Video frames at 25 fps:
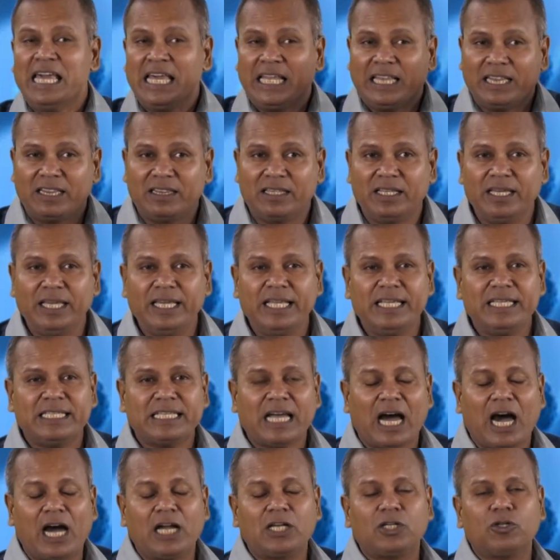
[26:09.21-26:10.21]
These
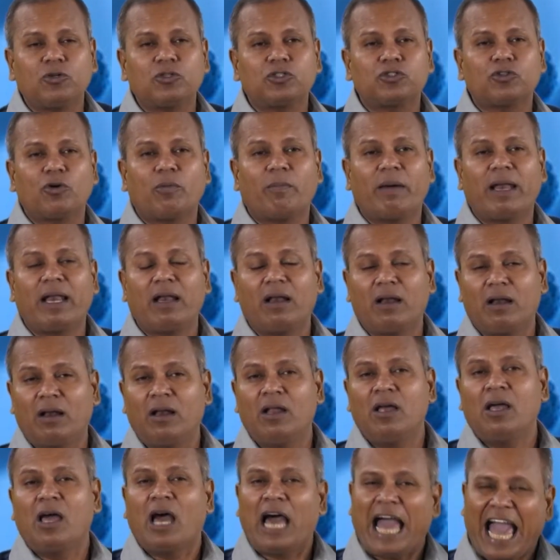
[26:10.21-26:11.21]
autosomal
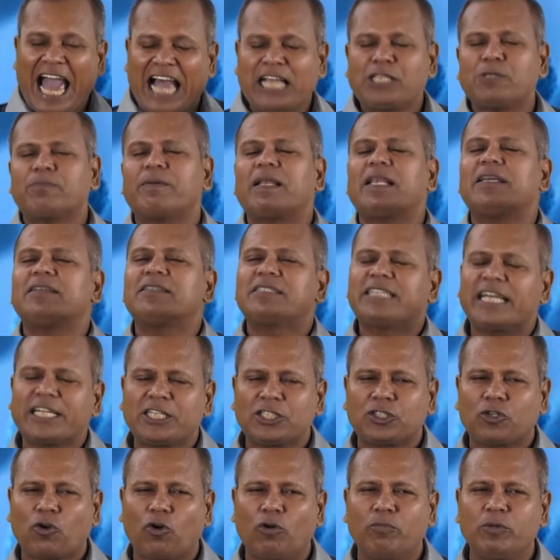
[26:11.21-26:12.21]
as well as sex
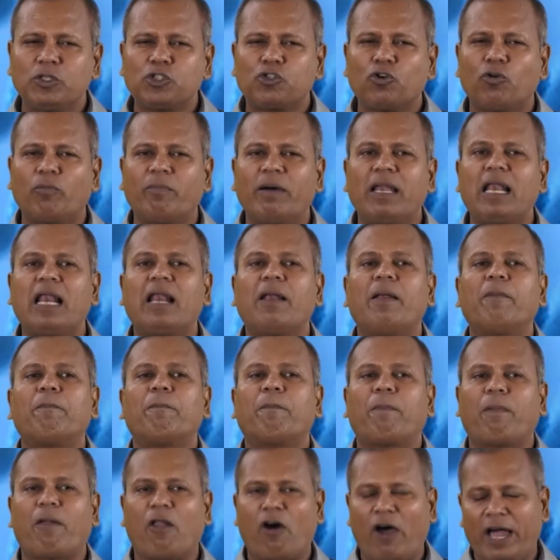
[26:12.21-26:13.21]
chromosomal
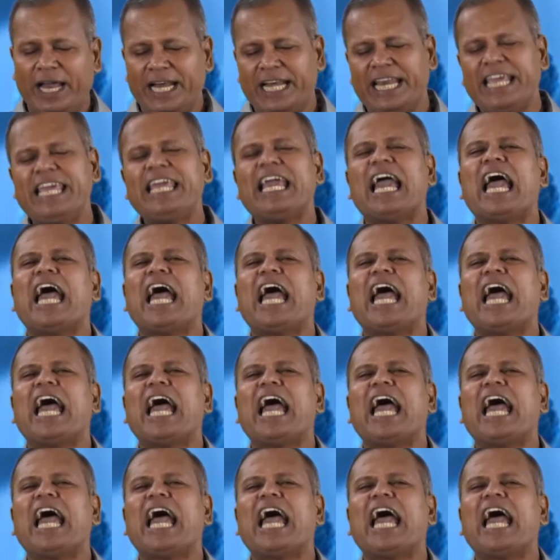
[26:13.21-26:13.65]
ploidy,